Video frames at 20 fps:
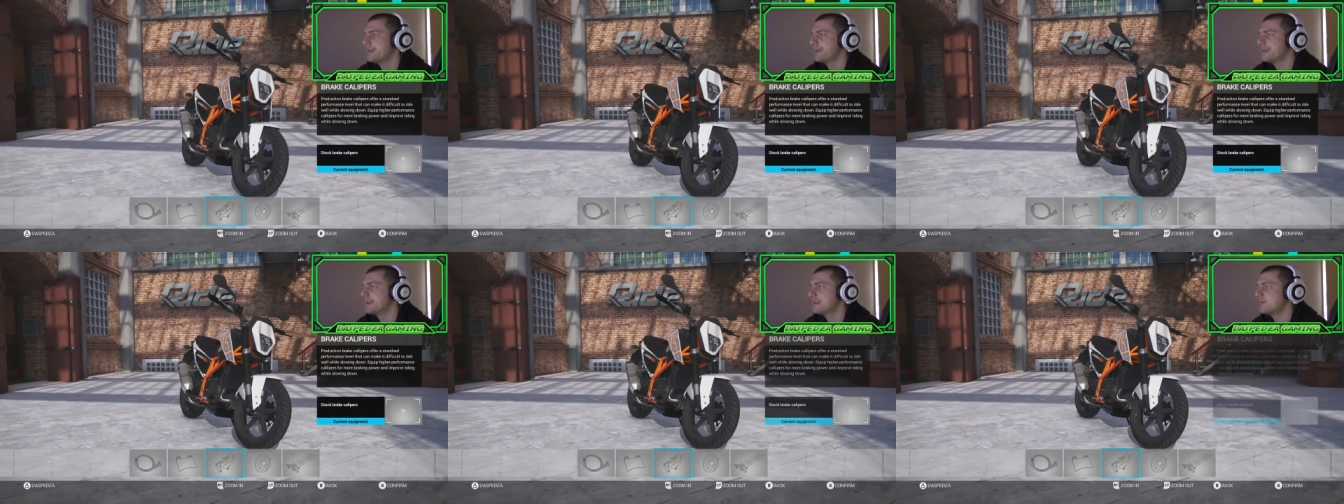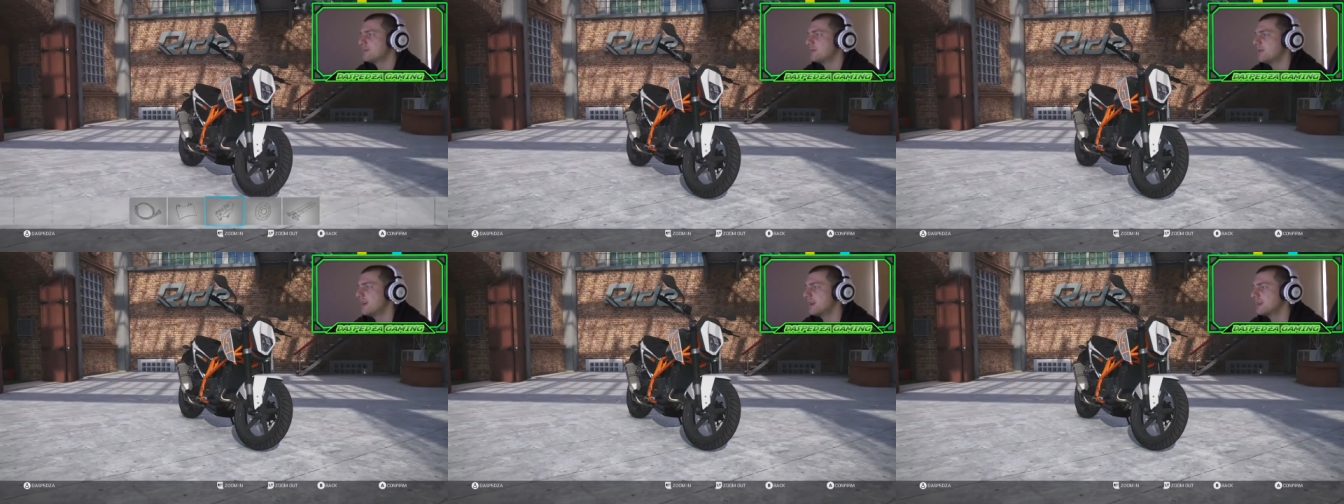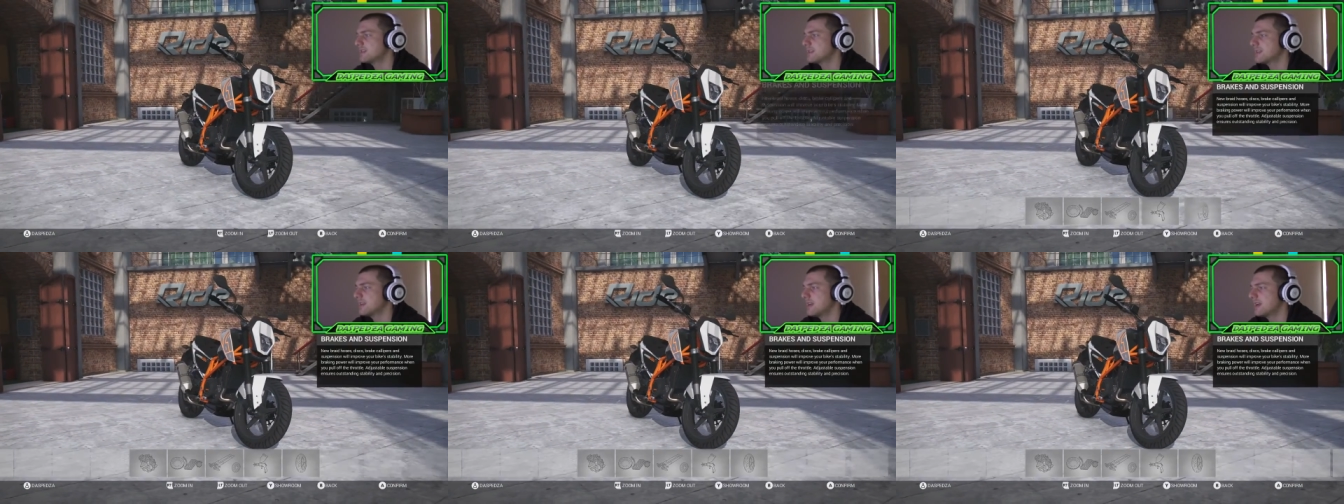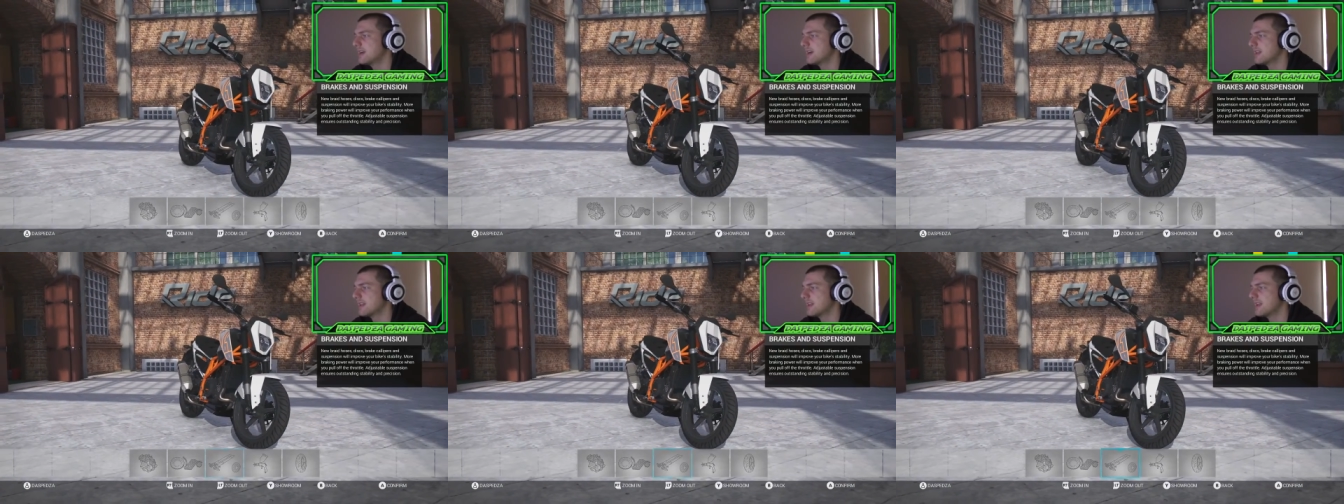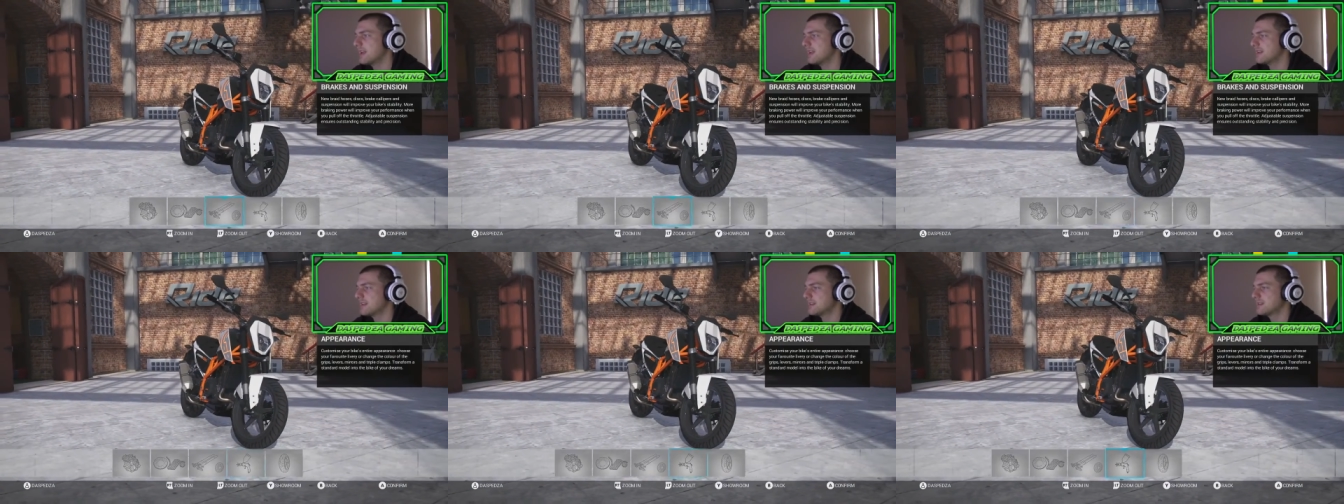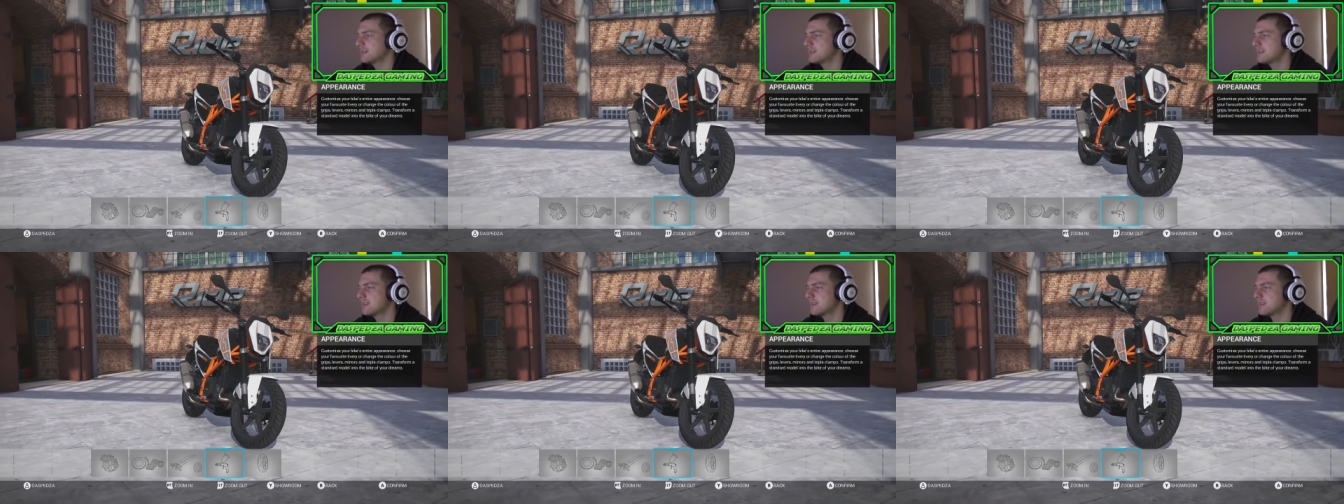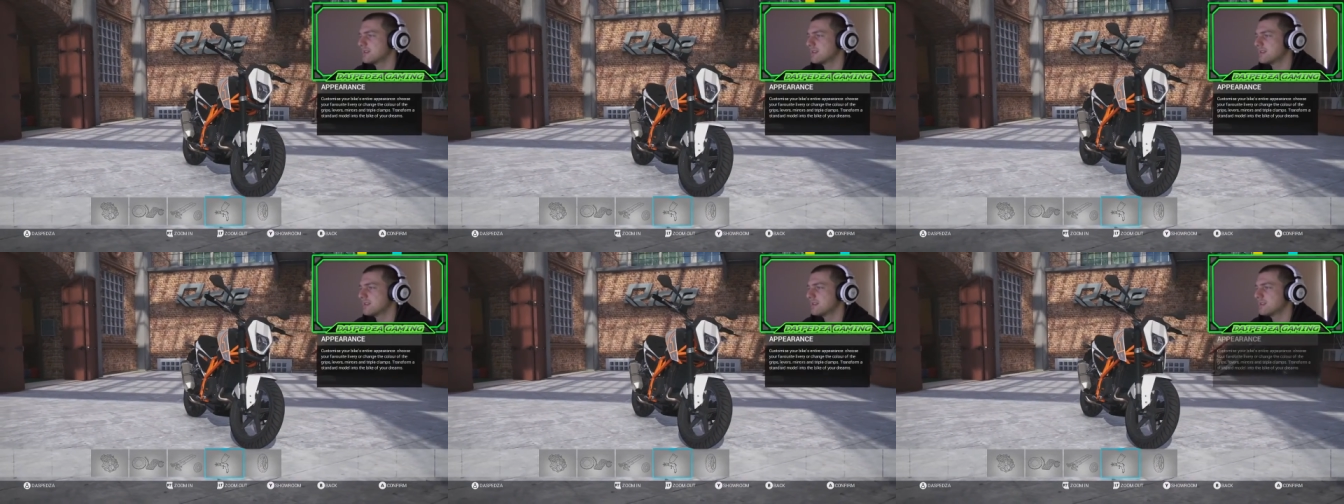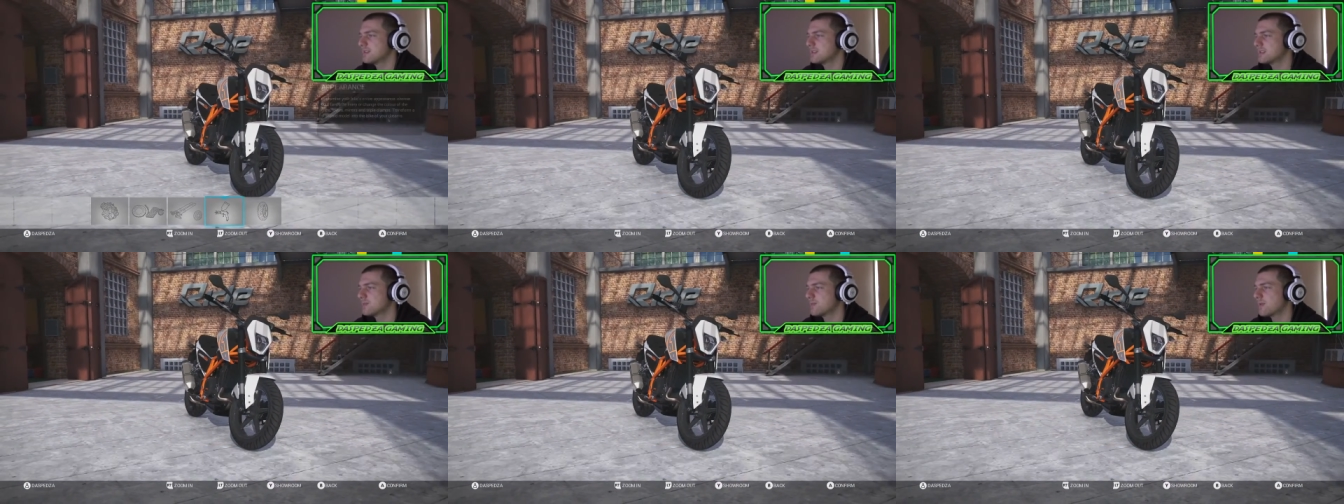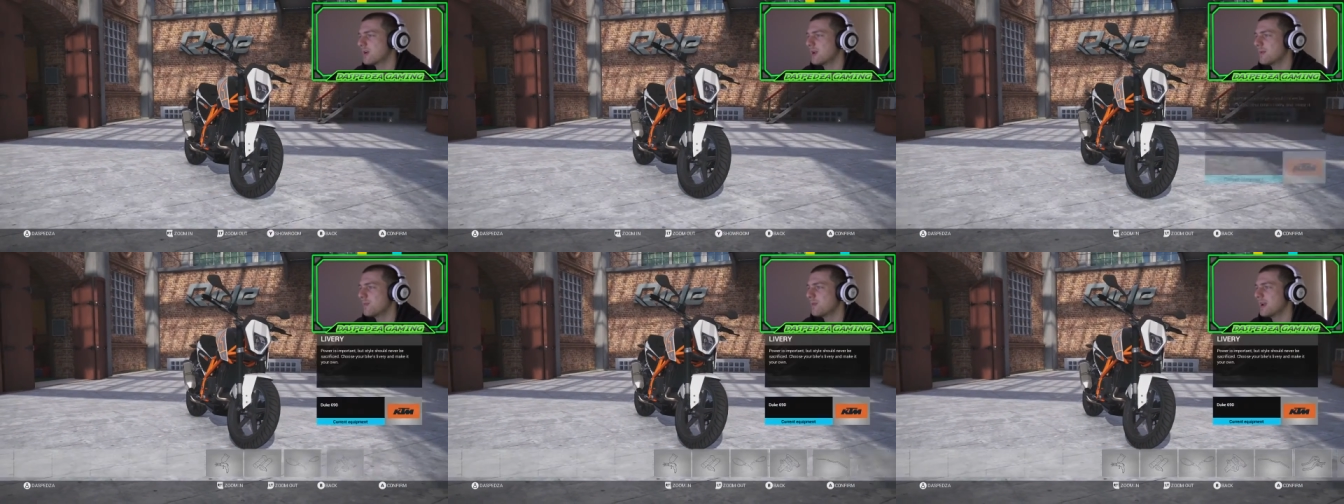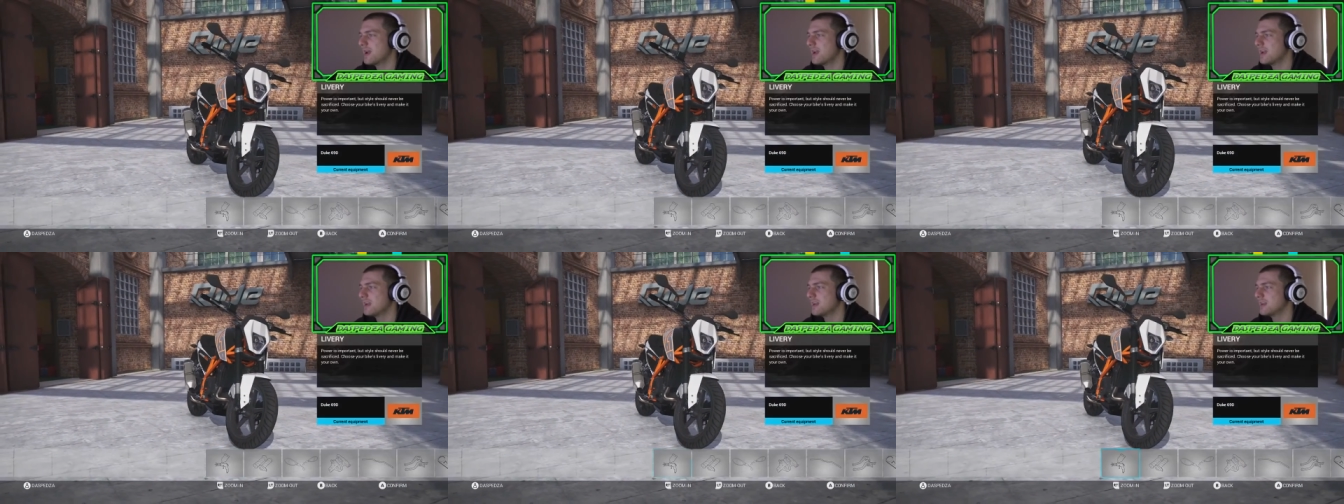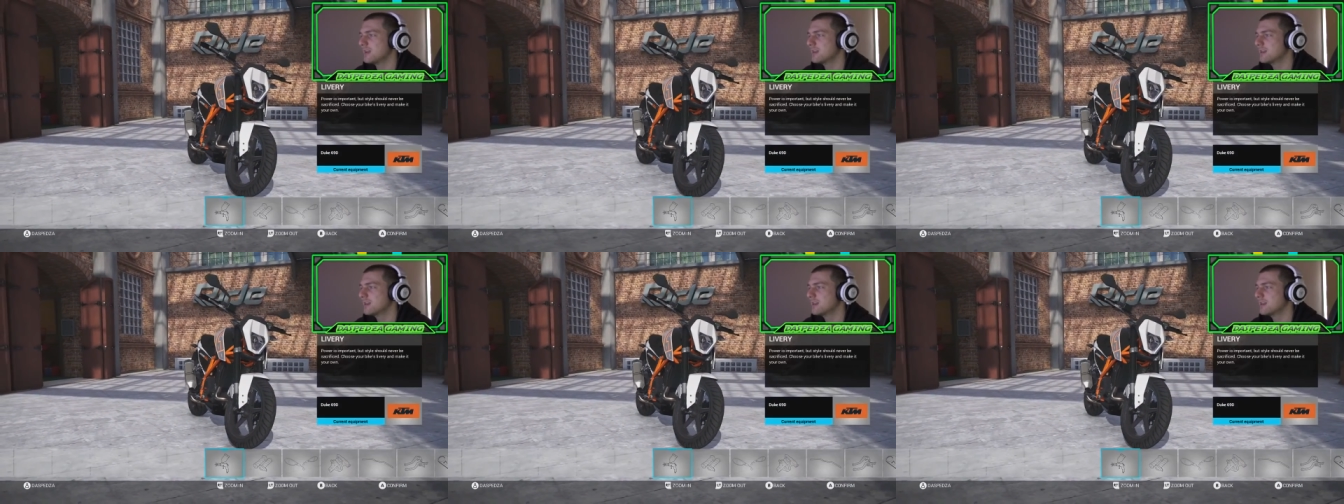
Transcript: Uh, we'll exit out of that. Spray paint.